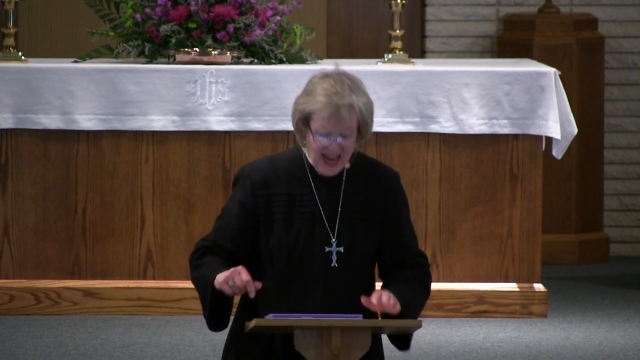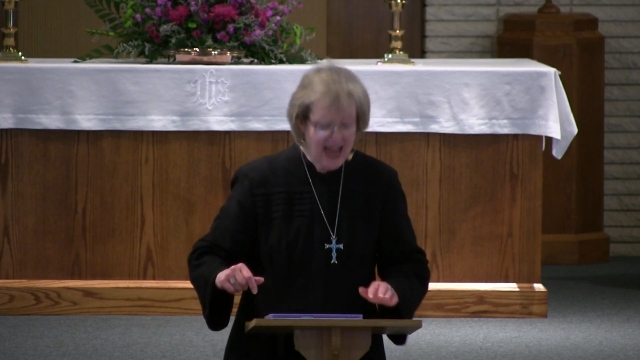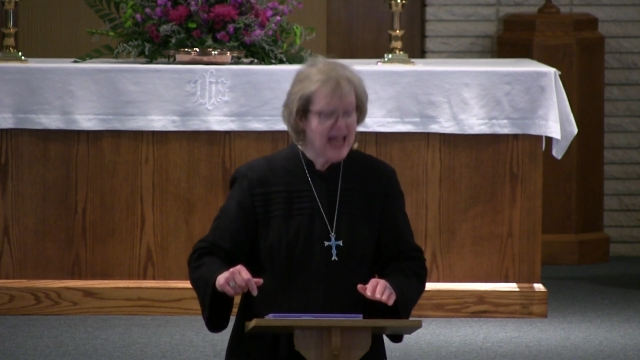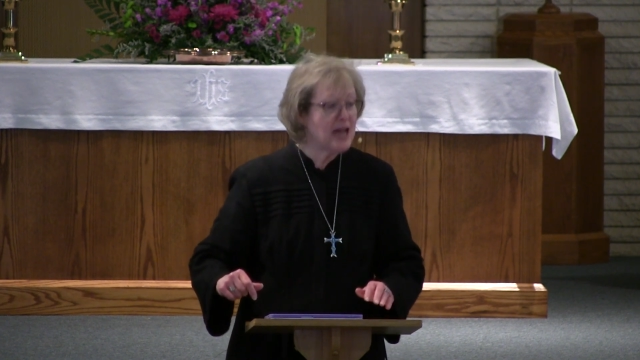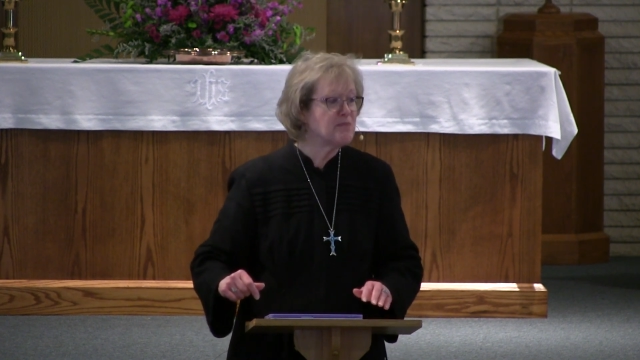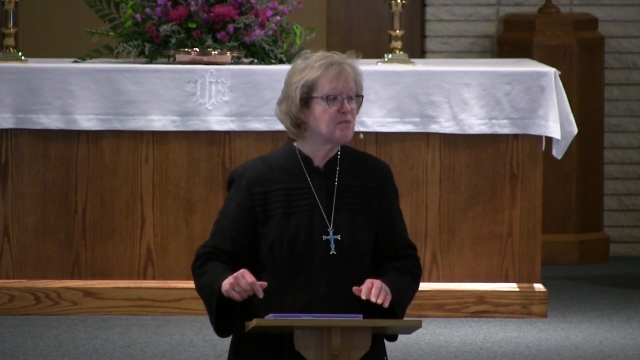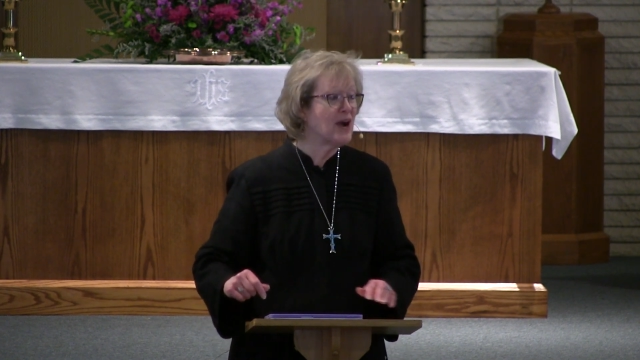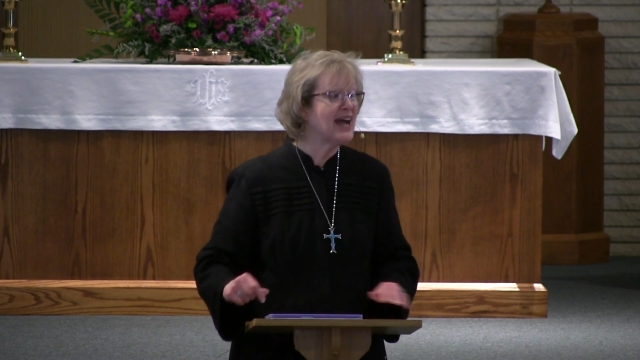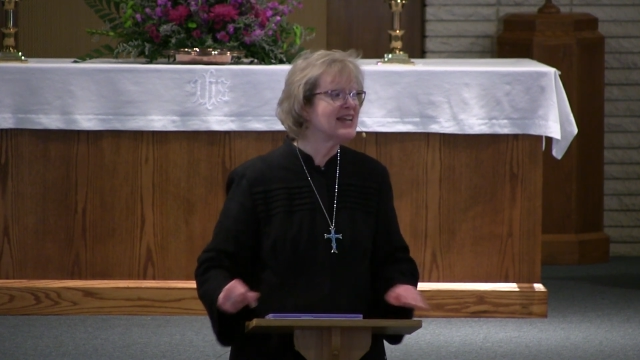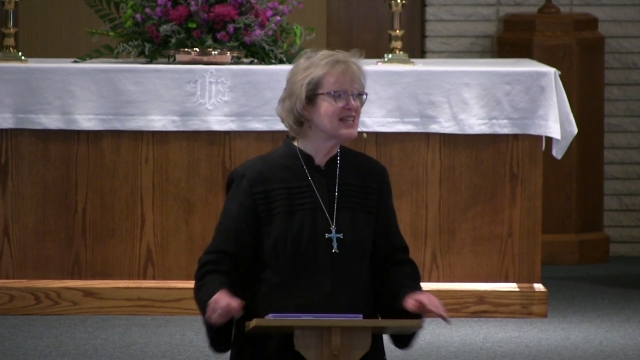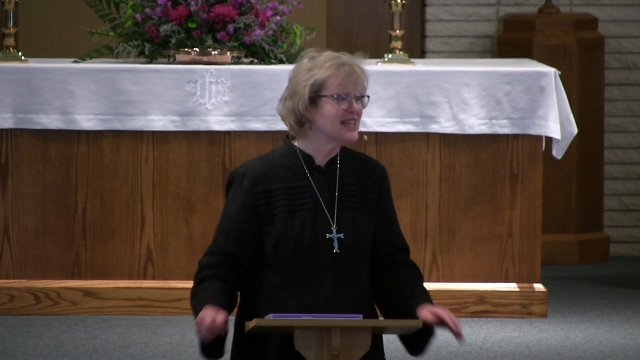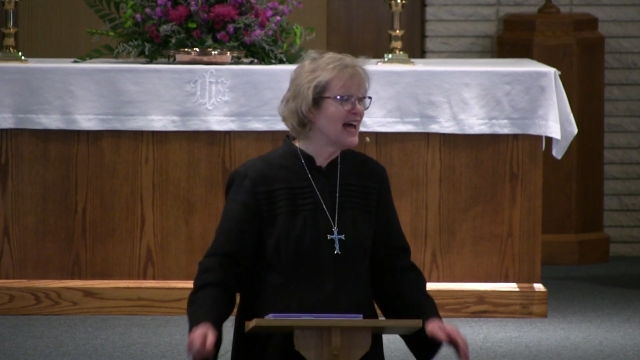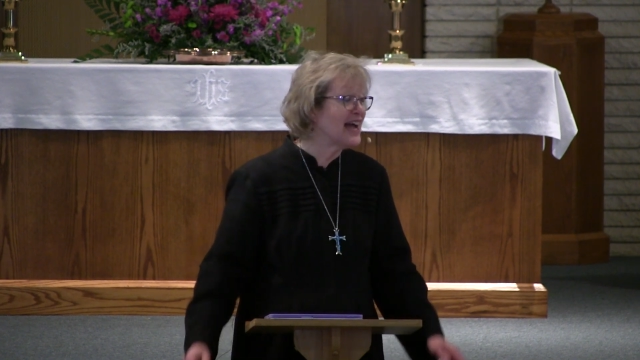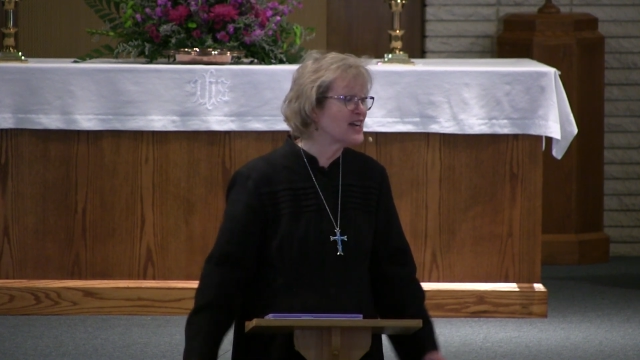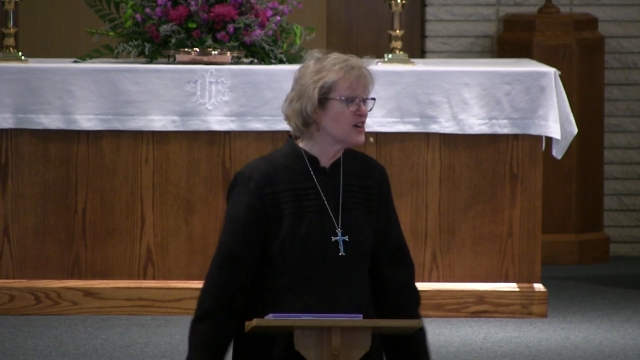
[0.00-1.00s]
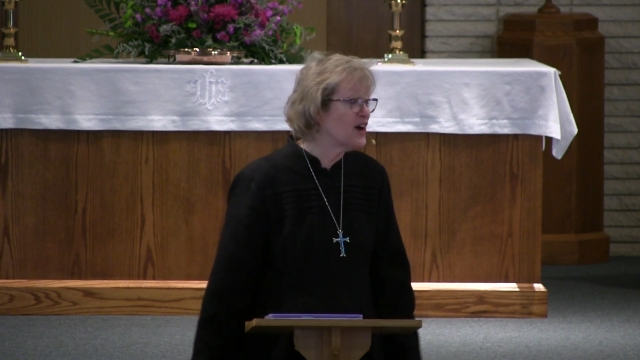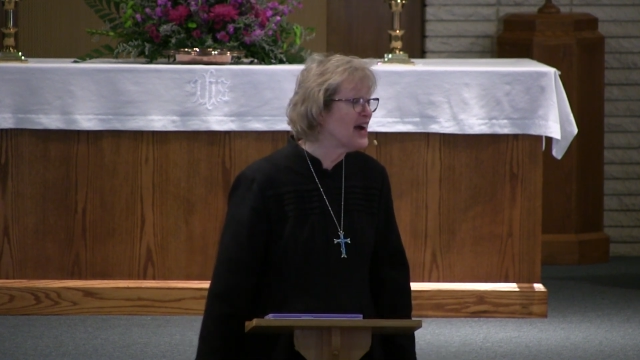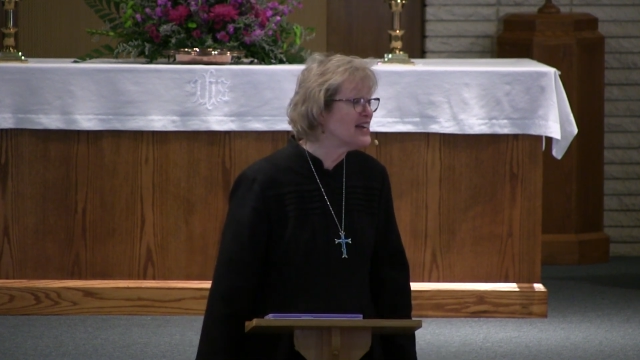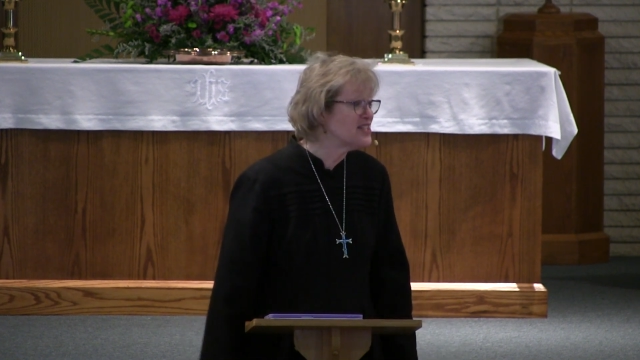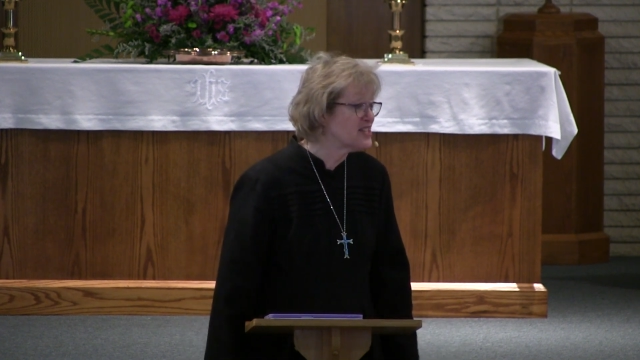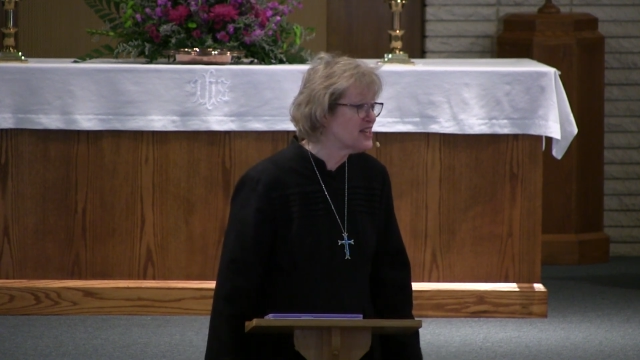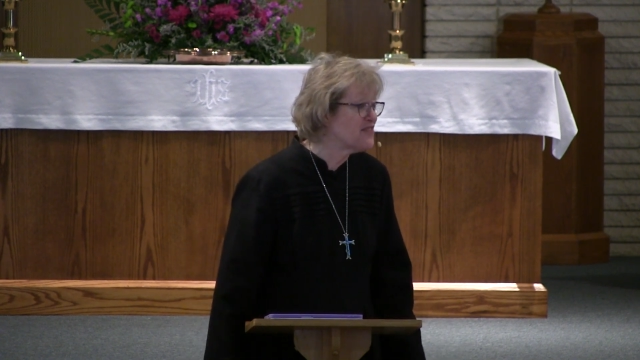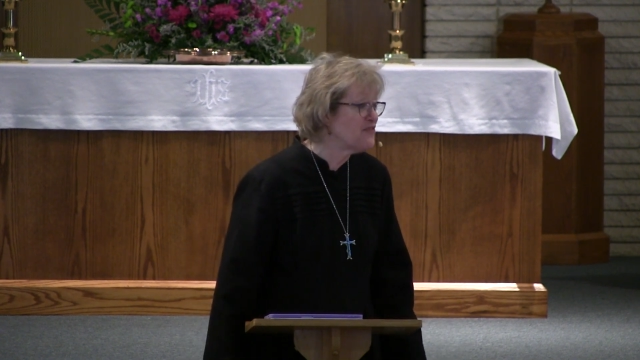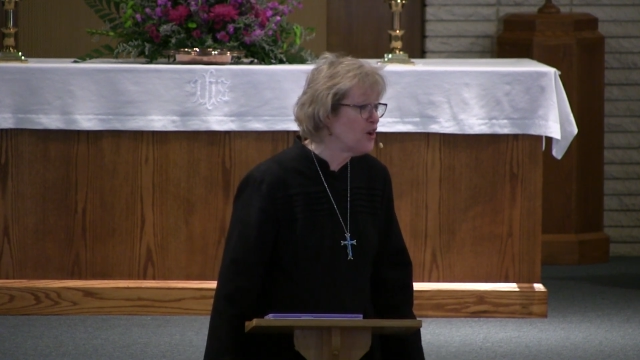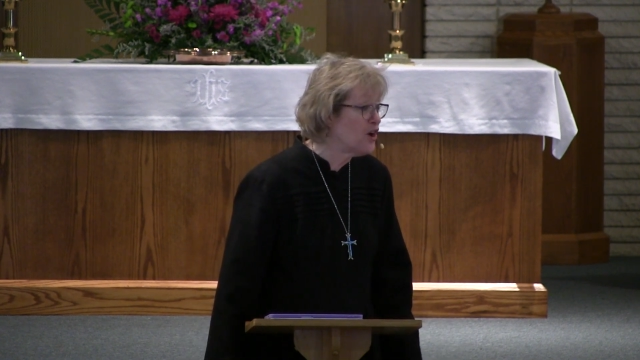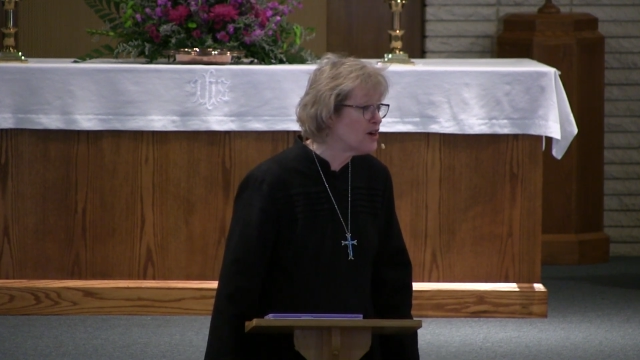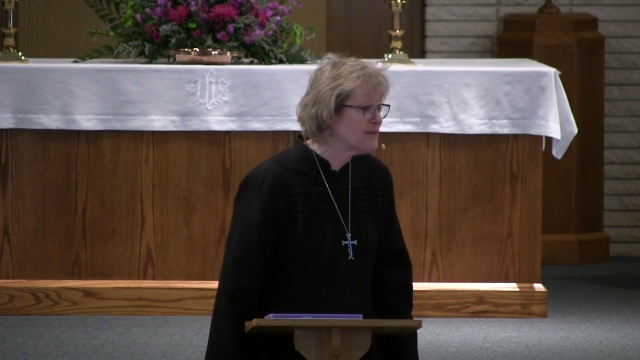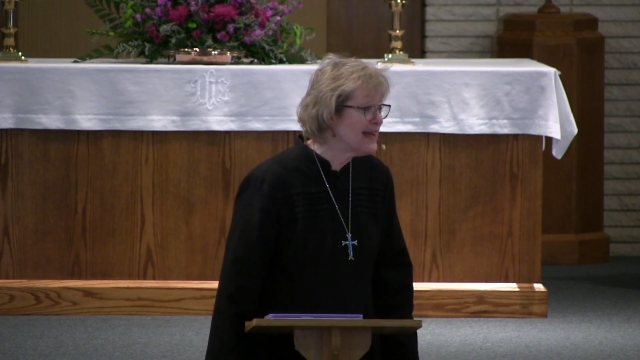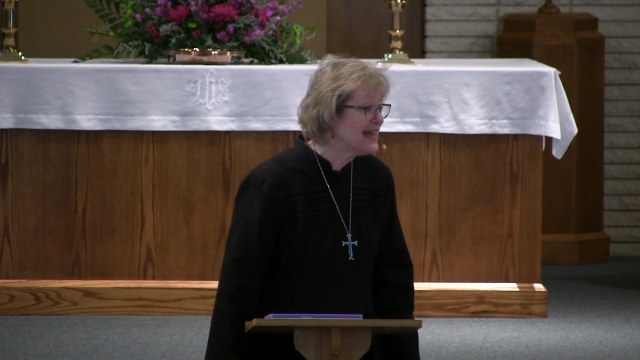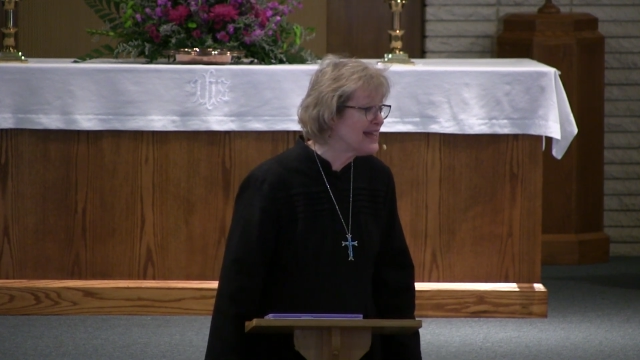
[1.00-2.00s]
and prayed like crazy
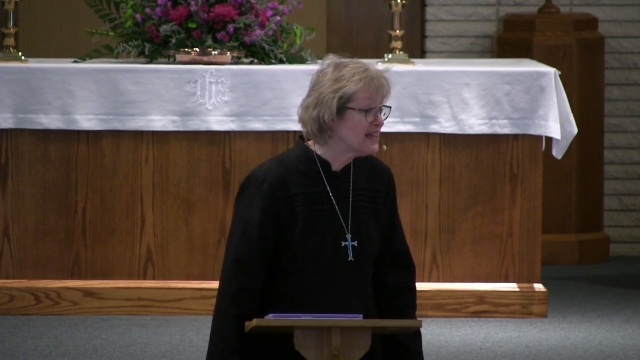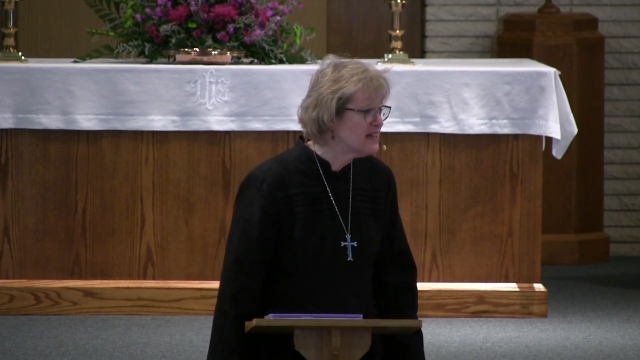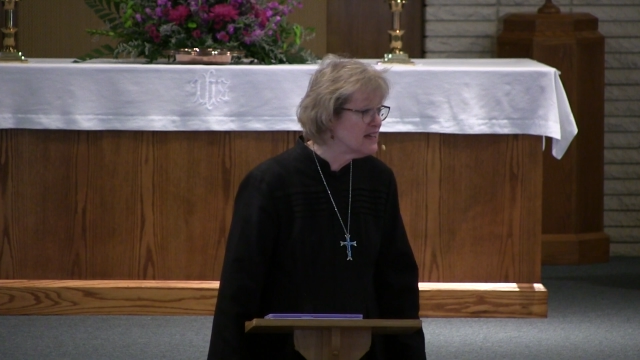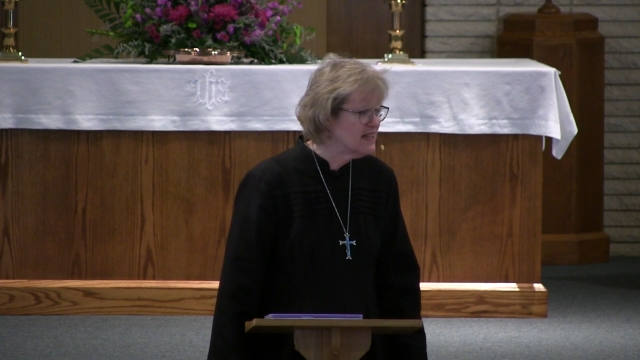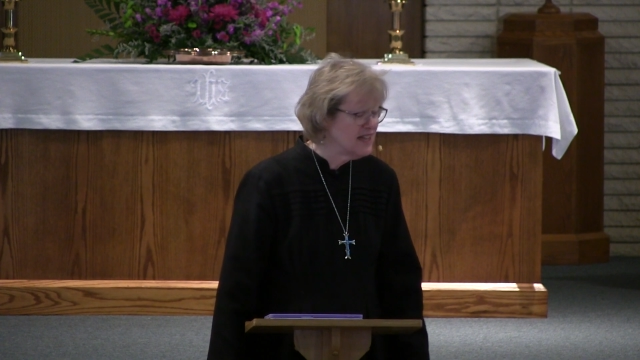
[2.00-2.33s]
for me.